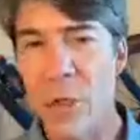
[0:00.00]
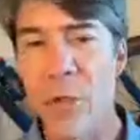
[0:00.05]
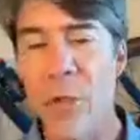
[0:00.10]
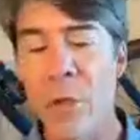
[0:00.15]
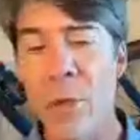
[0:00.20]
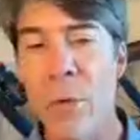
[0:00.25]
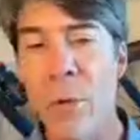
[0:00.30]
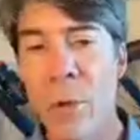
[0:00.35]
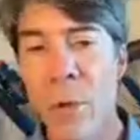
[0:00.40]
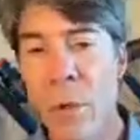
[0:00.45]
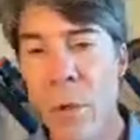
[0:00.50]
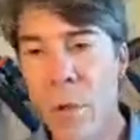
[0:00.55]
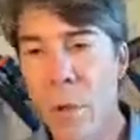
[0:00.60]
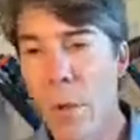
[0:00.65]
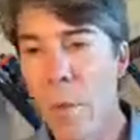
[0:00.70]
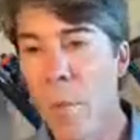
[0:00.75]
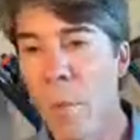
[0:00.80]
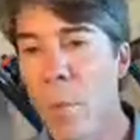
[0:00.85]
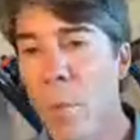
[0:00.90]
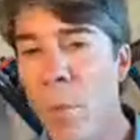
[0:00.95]
so
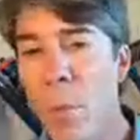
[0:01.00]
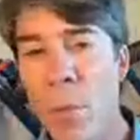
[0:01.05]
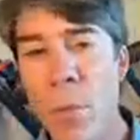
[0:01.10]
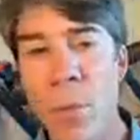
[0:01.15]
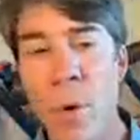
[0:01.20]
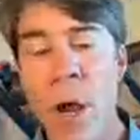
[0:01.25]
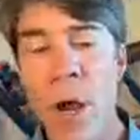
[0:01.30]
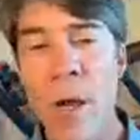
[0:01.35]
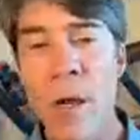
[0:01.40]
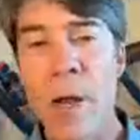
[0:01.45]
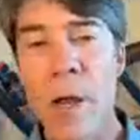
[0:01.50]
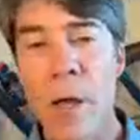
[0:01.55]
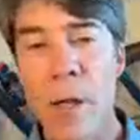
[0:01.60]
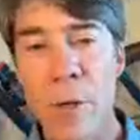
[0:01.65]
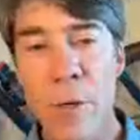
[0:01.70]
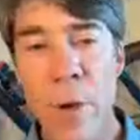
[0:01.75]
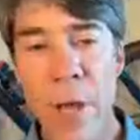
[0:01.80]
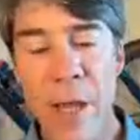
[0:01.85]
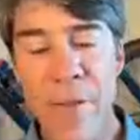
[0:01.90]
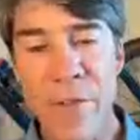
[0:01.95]
our
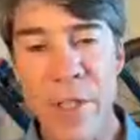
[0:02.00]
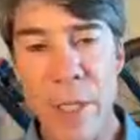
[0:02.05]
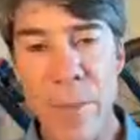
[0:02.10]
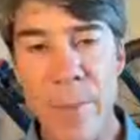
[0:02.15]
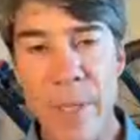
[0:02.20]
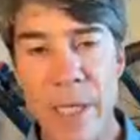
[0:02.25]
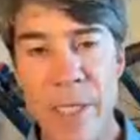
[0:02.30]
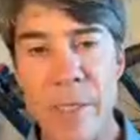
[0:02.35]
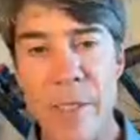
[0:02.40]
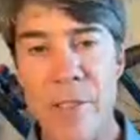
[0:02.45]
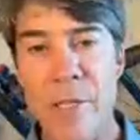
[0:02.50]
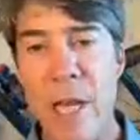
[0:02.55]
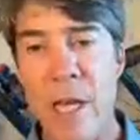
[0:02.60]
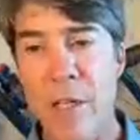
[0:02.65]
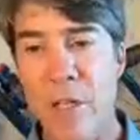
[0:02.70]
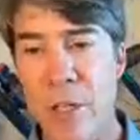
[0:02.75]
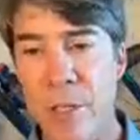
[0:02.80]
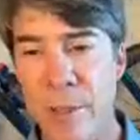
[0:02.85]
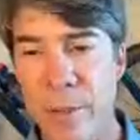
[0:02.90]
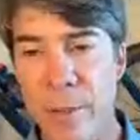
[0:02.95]
auto FTP
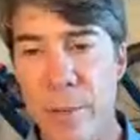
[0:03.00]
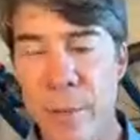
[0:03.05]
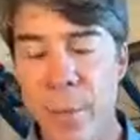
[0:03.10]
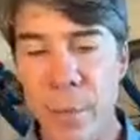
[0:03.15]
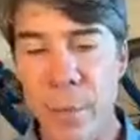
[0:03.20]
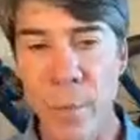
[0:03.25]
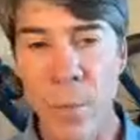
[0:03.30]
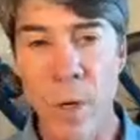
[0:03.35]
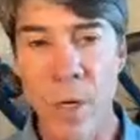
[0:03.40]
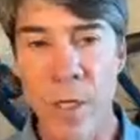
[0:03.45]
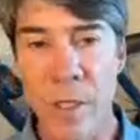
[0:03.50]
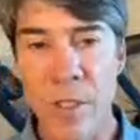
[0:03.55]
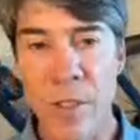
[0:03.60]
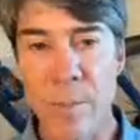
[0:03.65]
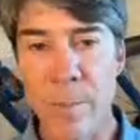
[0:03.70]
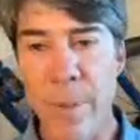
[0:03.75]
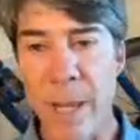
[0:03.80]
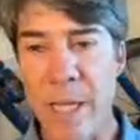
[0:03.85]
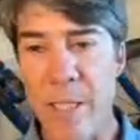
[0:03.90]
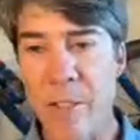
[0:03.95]
detection works
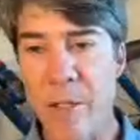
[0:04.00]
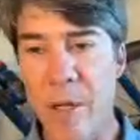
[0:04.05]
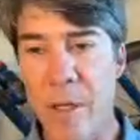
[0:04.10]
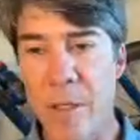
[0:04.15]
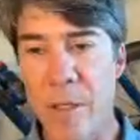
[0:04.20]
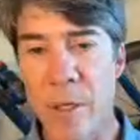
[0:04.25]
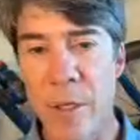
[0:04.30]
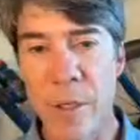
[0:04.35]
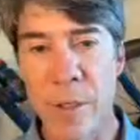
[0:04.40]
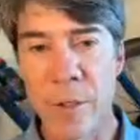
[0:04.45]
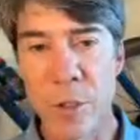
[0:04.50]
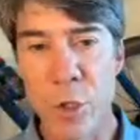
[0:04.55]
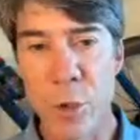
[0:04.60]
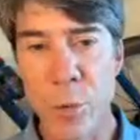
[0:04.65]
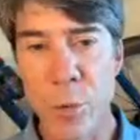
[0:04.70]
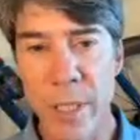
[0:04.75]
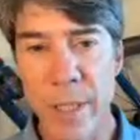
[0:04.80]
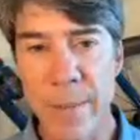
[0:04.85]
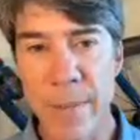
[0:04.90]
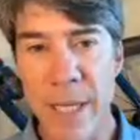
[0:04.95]
based on your
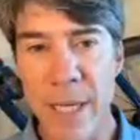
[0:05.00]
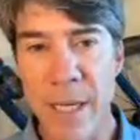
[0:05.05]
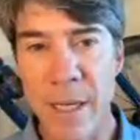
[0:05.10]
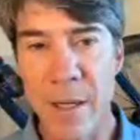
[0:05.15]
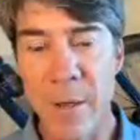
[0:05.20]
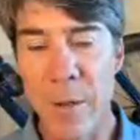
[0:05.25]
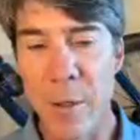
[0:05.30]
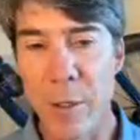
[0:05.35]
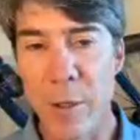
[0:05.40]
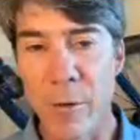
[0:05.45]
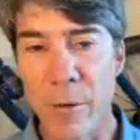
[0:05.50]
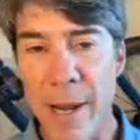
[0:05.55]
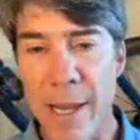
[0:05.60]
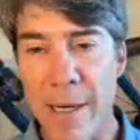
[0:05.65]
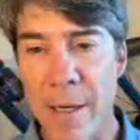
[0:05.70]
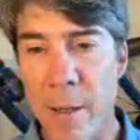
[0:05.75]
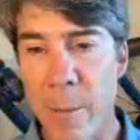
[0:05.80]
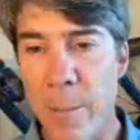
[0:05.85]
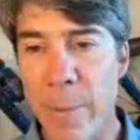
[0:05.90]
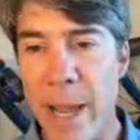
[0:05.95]
20 minute or
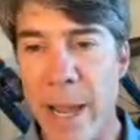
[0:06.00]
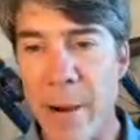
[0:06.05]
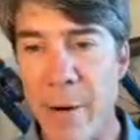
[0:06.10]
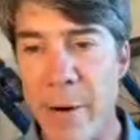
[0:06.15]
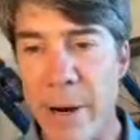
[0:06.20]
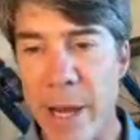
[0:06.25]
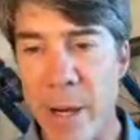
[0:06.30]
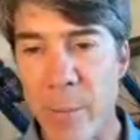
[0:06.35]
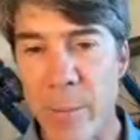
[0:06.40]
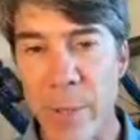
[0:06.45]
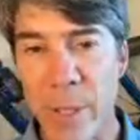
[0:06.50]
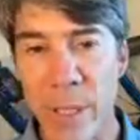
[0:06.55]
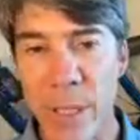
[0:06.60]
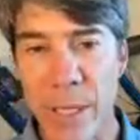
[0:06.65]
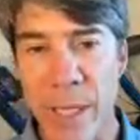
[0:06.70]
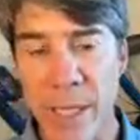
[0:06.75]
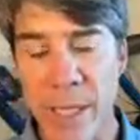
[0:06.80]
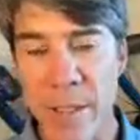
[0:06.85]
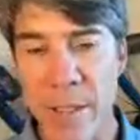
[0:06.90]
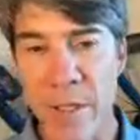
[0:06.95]
greater power output.
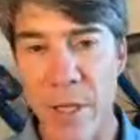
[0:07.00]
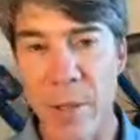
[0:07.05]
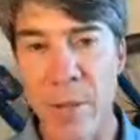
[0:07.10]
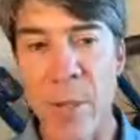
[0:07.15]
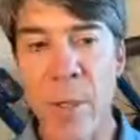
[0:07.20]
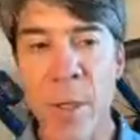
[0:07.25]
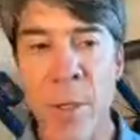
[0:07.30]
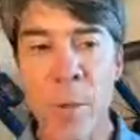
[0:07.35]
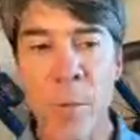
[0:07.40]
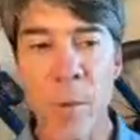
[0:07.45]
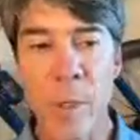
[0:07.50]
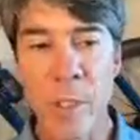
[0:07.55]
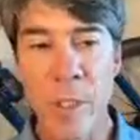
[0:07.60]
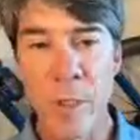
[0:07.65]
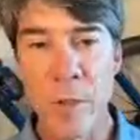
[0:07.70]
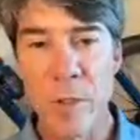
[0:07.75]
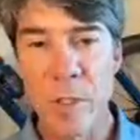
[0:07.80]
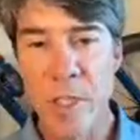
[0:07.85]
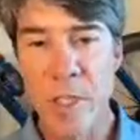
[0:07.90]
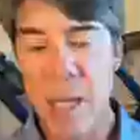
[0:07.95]
And so when
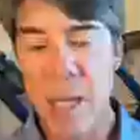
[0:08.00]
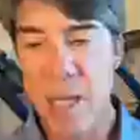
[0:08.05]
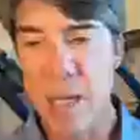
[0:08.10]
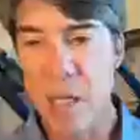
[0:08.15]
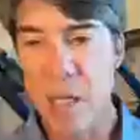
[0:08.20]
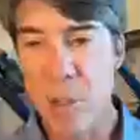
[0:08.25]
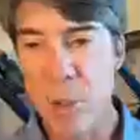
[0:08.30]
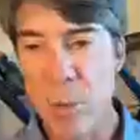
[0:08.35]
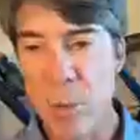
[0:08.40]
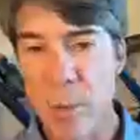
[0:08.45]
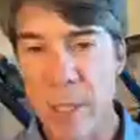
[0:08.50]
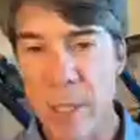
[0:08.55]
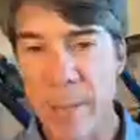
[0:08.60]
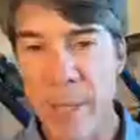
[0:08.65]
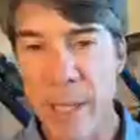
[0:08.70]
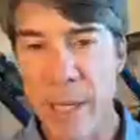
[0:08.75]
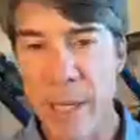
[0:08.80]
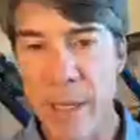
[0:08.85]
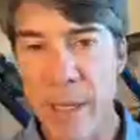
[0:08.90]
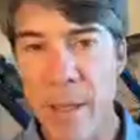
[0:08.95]
you set a 20
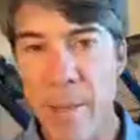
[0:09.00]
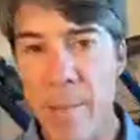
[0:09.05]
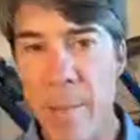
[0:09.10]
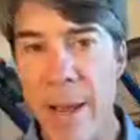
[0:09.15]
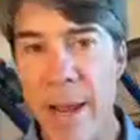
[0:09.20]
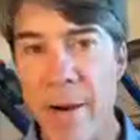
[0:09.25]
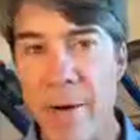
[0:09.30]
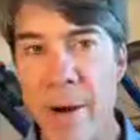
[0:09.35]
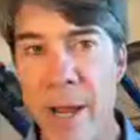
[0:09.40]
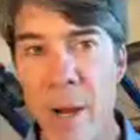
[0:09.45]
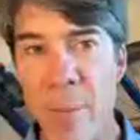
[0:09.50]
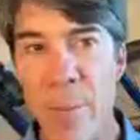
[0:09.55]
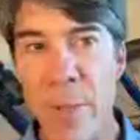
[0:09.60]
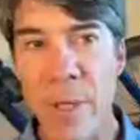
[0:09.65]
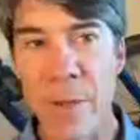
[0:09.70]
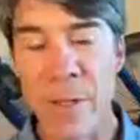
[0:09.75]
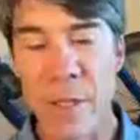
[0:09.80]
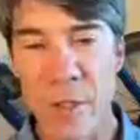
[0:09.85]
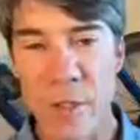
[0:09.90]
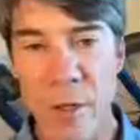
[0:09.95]
minute power
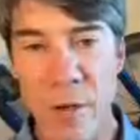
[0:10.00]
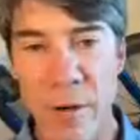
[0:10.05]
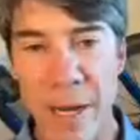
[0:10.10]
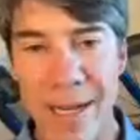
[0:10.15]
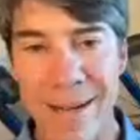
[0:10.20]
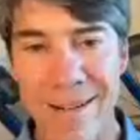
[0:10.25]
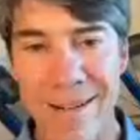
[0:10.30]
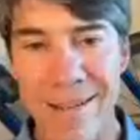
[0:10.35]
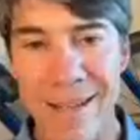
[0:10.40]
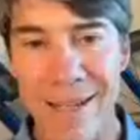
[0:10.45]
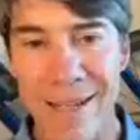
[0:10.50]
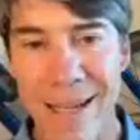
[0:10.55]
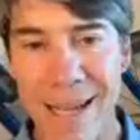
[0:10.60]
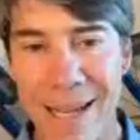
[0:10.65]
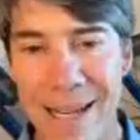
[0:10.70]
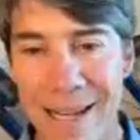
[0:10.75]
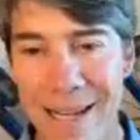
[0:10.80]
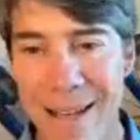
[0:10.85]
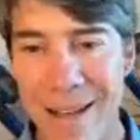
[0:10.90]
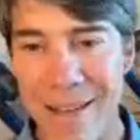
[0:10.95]
output that's greater than
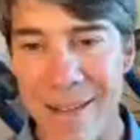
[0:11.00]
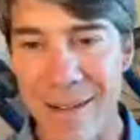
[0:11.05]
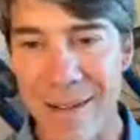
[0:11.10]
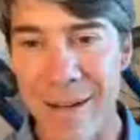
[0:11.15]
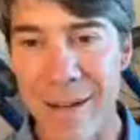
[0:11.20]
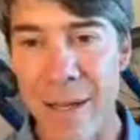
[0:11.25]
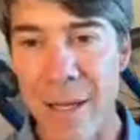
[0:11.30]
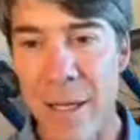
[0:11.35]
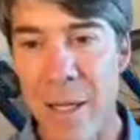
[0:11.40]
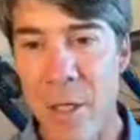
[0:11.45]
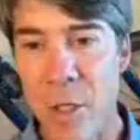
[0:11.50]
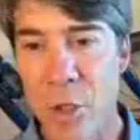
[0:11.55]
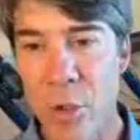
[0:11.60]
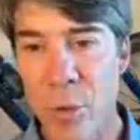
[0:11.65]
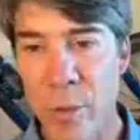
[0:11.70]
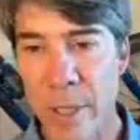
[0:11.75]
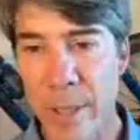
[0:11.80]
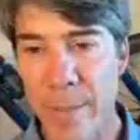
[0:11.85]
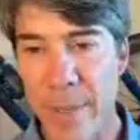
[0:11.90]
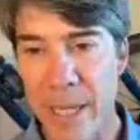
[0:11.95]
any other
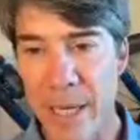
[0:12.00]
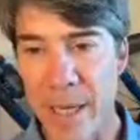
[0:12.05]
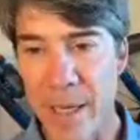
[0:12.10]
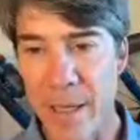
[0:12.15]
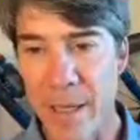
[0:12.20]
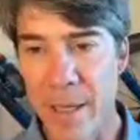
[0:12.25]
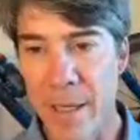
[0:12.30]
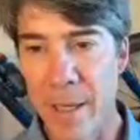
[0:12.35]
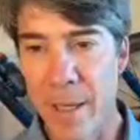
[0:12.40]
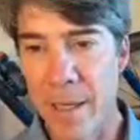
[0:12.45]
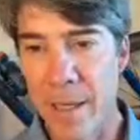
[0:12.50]
20 minute